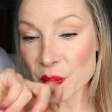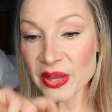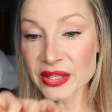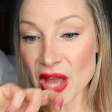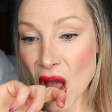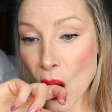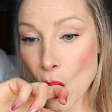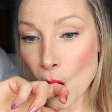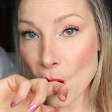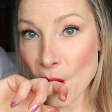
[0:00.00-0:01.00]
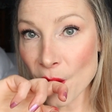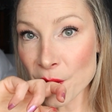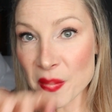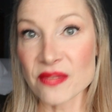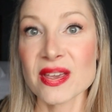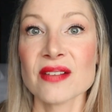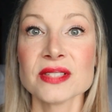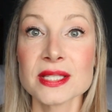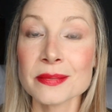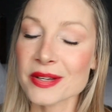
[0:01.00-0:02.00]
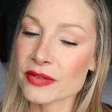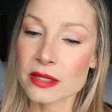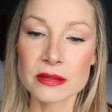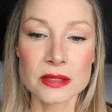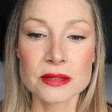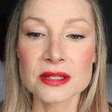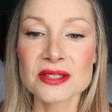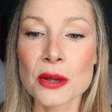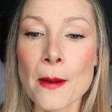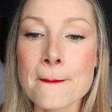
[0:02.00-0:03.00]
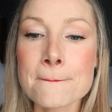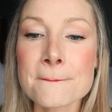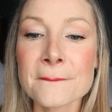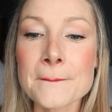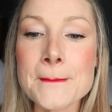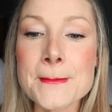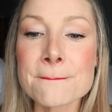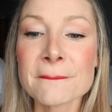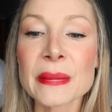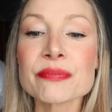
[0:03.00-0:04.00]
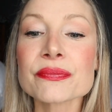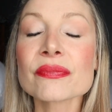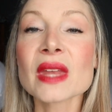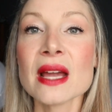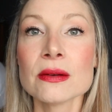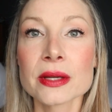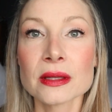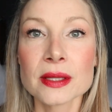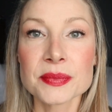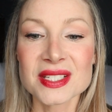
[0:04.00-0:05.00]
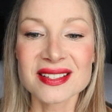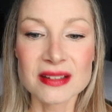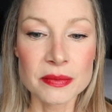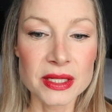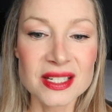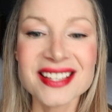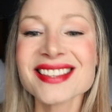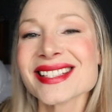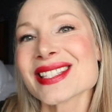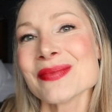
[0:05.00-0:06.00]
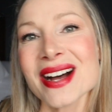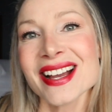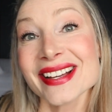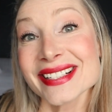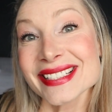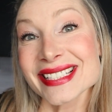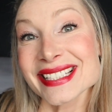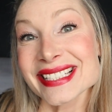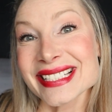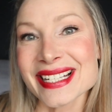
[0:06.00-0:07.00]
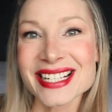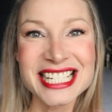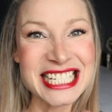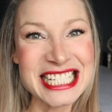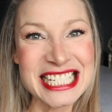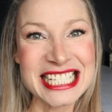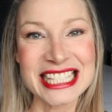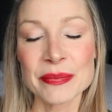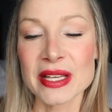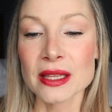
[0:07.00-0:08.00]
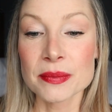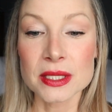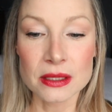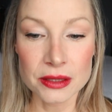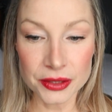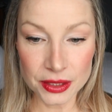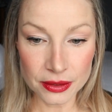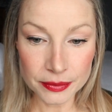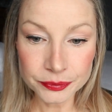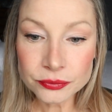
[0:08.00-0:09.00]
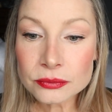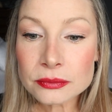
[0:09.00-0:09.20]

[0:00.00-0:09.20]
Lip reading: like that. If you haven't seen my videos, it's just so I don't get lipstick on my teeth and smile and you got the big lipstick on your teeth.